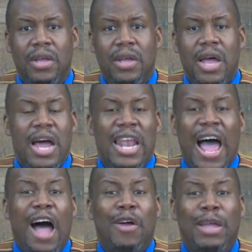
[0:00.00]

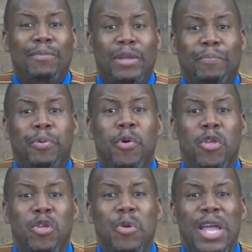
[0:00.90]
Allow Him to pull
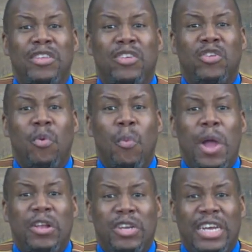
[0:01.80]
you into the
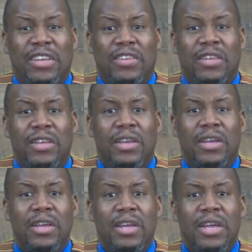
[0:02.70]
wilderness,
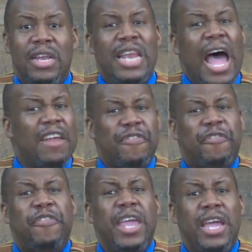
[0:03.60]
not of
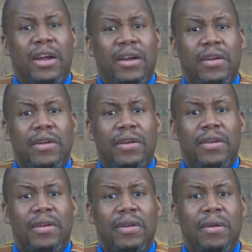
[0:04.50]
fear,
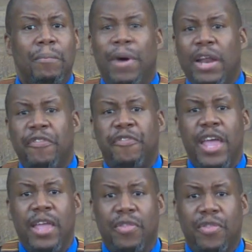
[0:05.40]
but of faith.